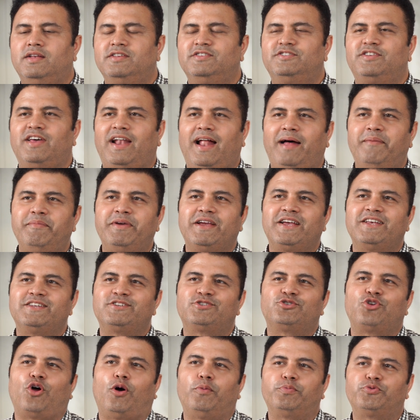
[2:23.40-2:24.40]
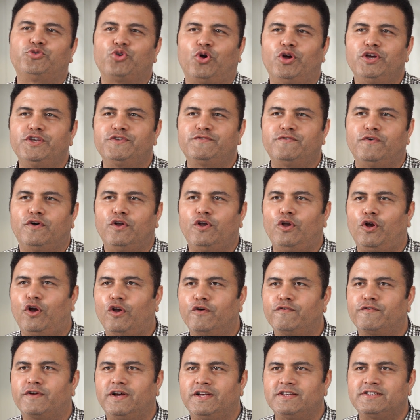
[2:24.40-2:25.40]
Ceramic is top choice for a lot
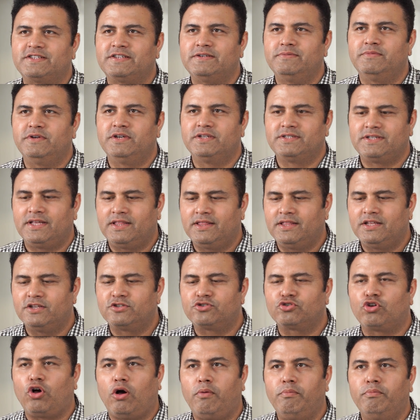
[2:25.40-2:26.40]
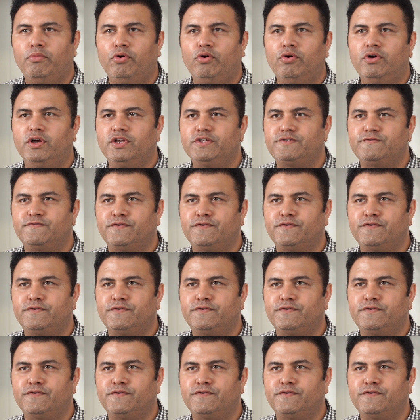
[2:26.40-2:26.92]
of customers and this combo is